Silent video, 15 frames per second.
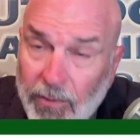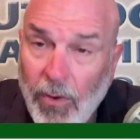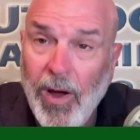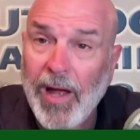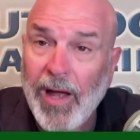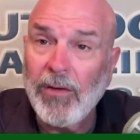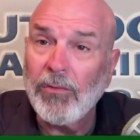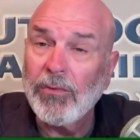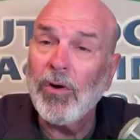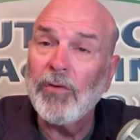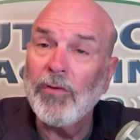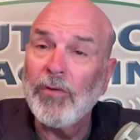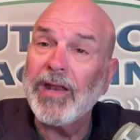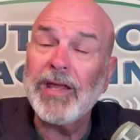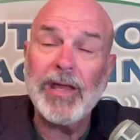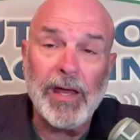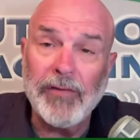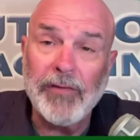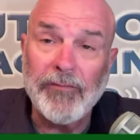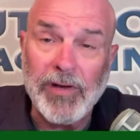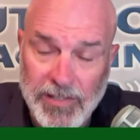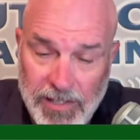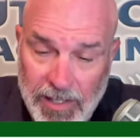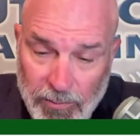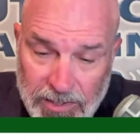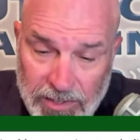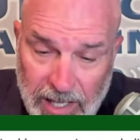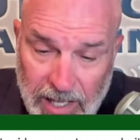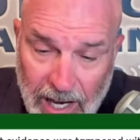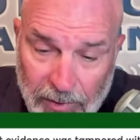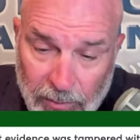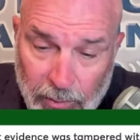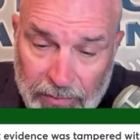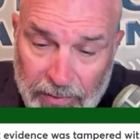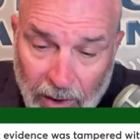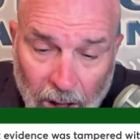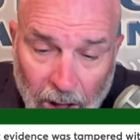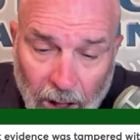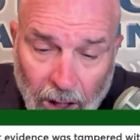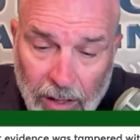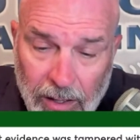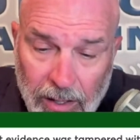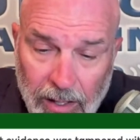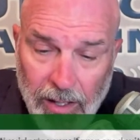I don't know of any evidence that was tampered with at all.